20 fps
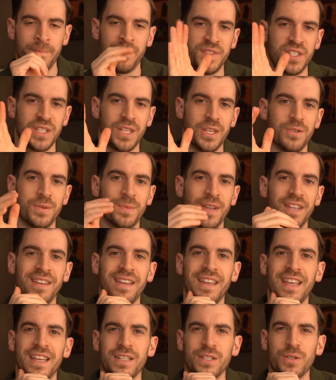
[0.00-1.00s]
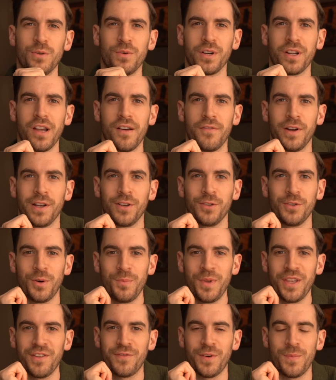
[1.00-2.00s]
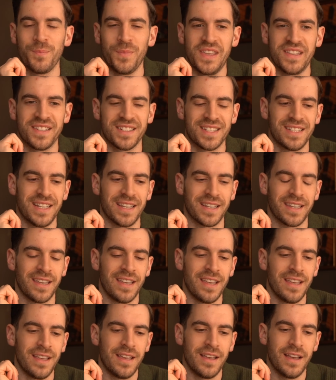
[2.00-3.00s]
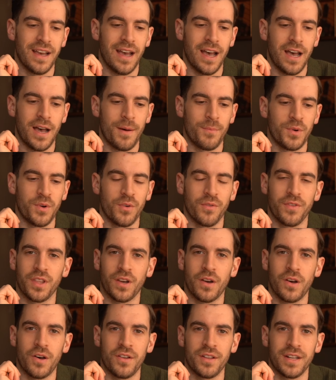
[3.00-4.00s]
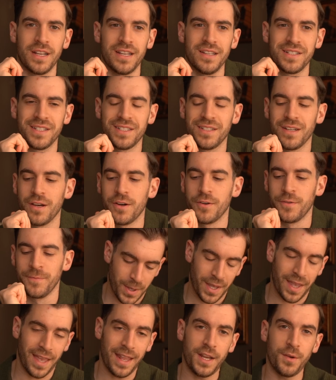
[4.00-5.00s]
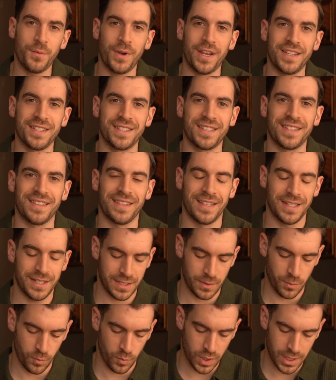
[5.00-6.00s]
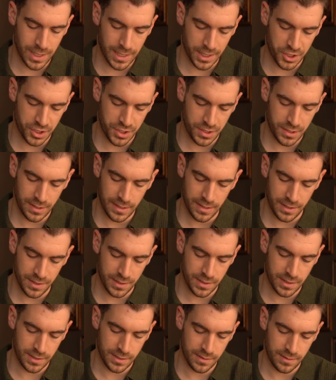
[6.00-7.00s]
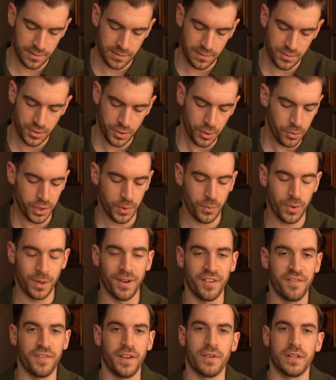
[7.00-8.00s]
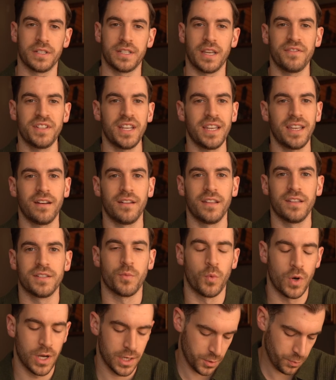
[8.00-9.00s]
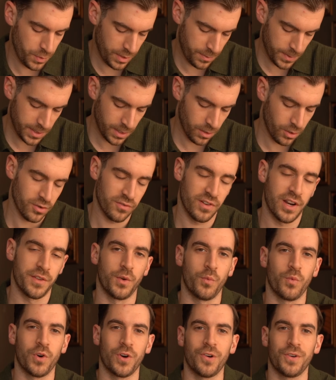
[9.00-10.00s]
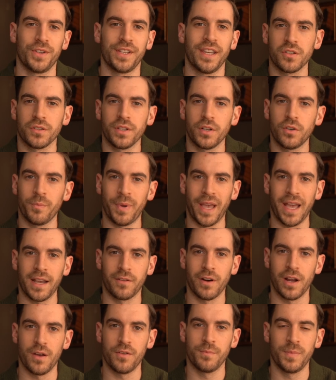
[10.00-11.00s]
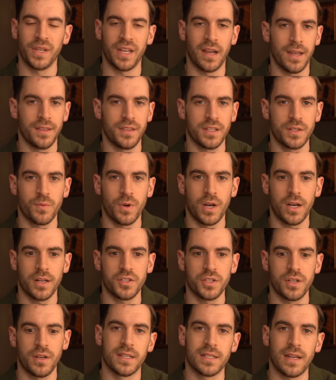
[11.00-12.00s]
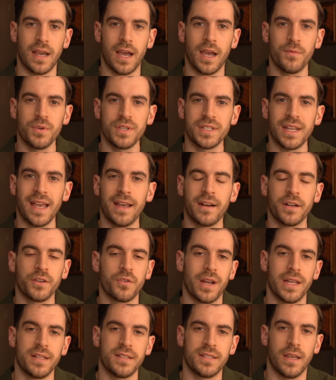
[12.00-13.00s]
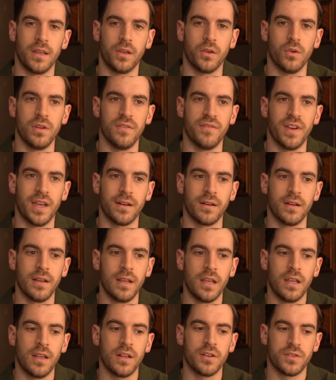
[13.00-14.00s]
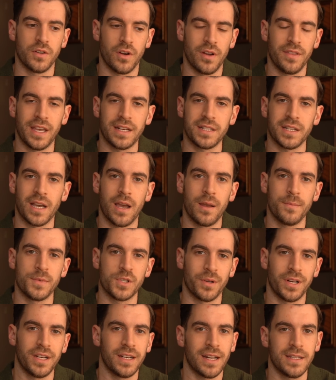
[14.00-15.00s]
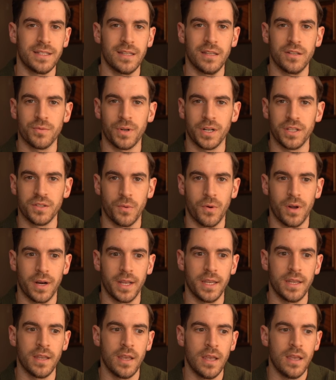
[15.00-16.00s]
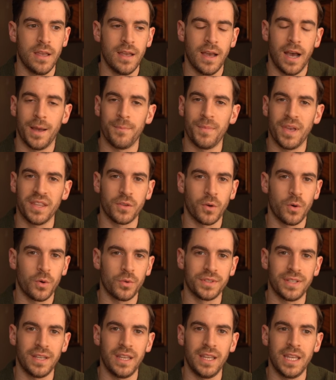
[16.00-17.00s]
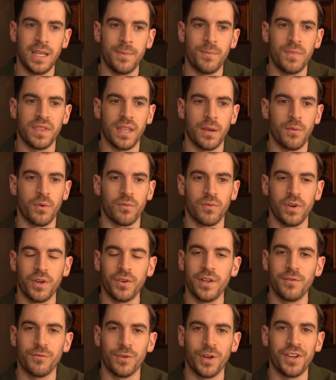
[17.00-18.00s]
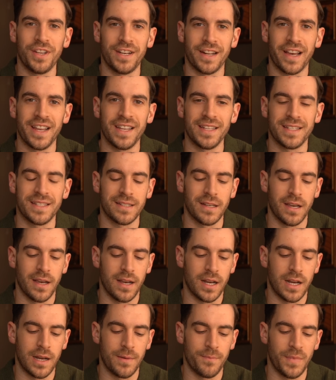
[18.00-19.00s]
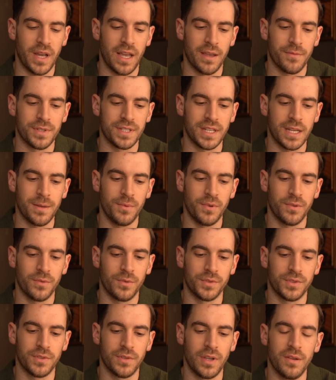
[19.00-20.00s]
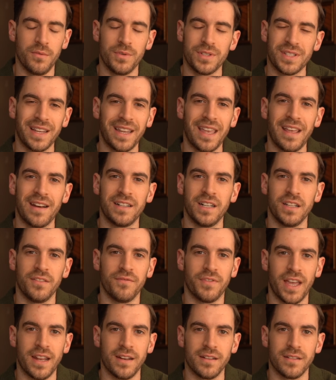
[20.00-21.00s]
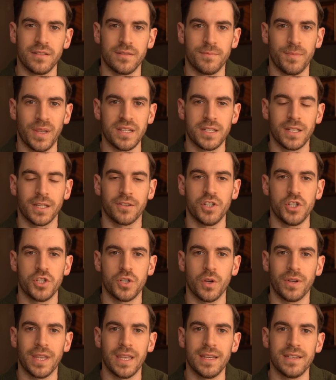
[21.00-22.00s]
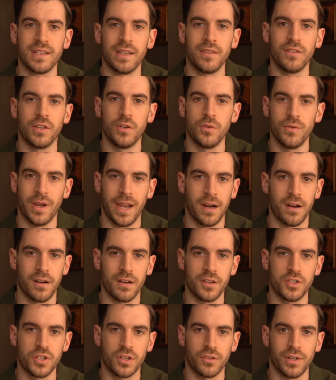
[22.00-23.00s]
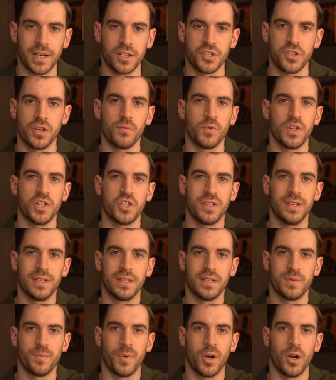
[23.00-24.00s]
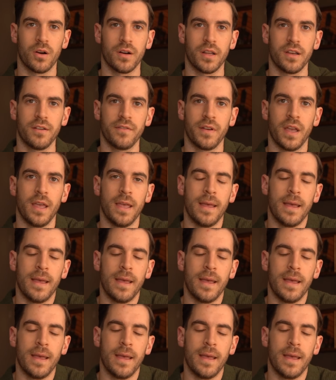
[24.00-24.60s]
Excuse me. So recovering a little bit from being sick over the holidays. So, but anyways, this watch is truly one of my favorites. I've taken this watch with me all around the world. The little background behind this watch, I was at a Grand Seiko event during that time, 2019, 2020. I met the whole team. They were really, really nice. I was able to, it was like at an event, basically showcasing the new Heritage collection, which this is part of.